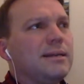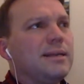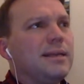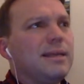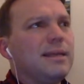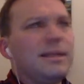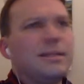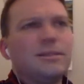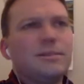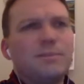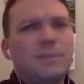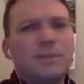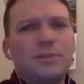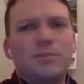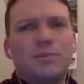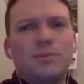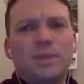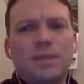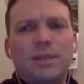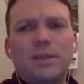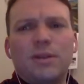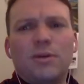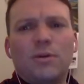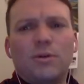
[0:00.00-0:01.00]
Yeah, that's the
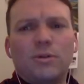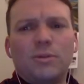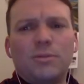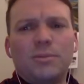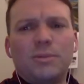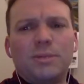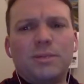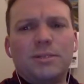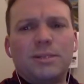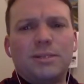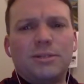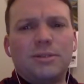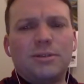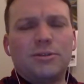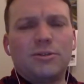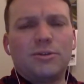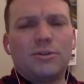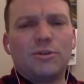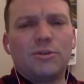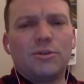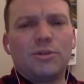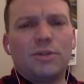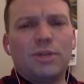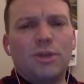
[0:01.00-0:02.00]
best way to get a hold of me, is either
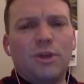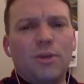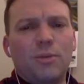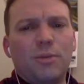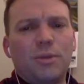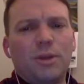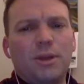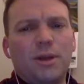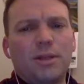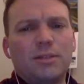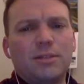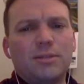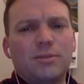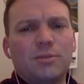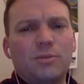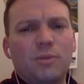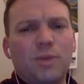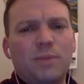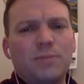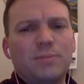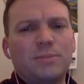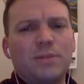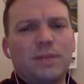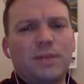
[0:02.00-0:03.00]
through the Open
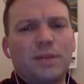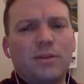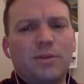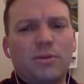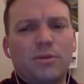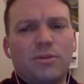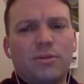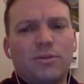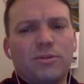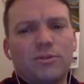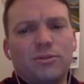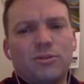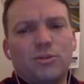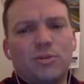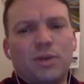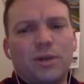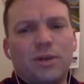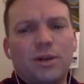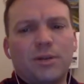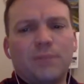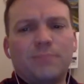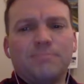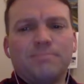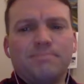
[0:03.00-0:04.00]
Concept website or through
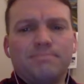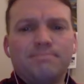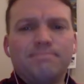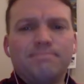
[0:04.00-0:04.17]
Twitter.